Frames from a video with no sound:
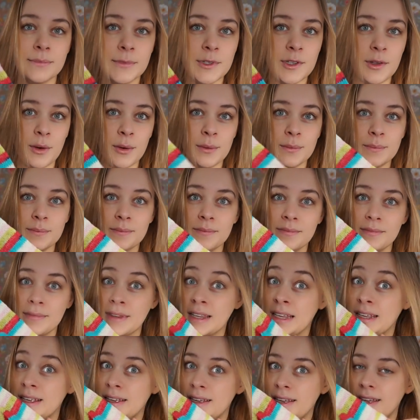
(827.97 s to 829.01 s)
So
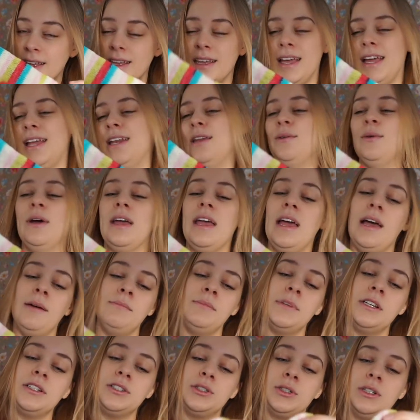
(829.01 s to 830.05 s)
anyway, I'm
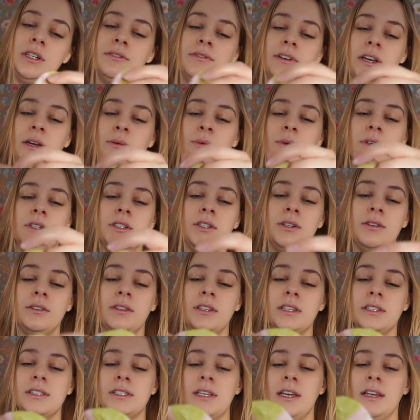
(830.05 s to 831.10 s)
not sure if I would do
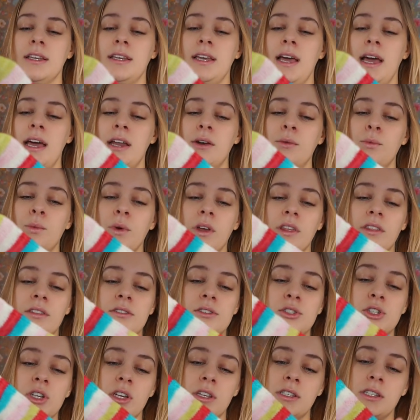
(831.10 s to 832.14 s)
this again with
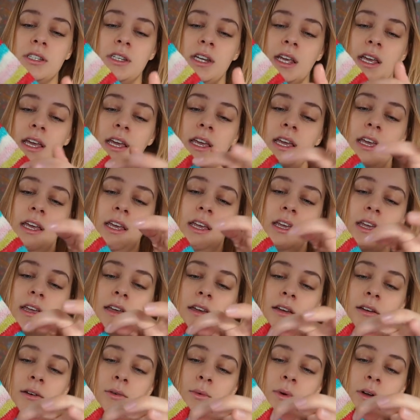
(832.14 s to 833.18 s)
just a
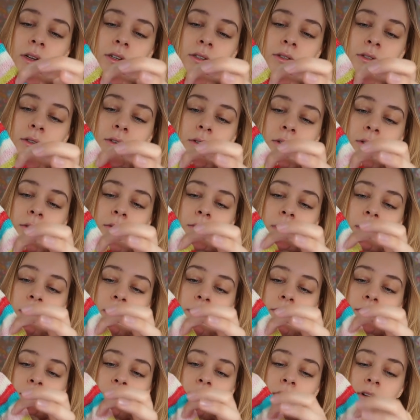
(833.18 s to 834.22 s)

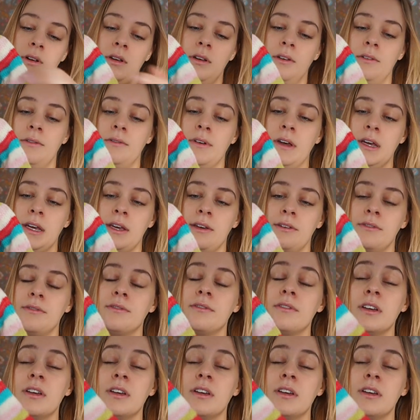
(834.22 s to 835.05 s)
5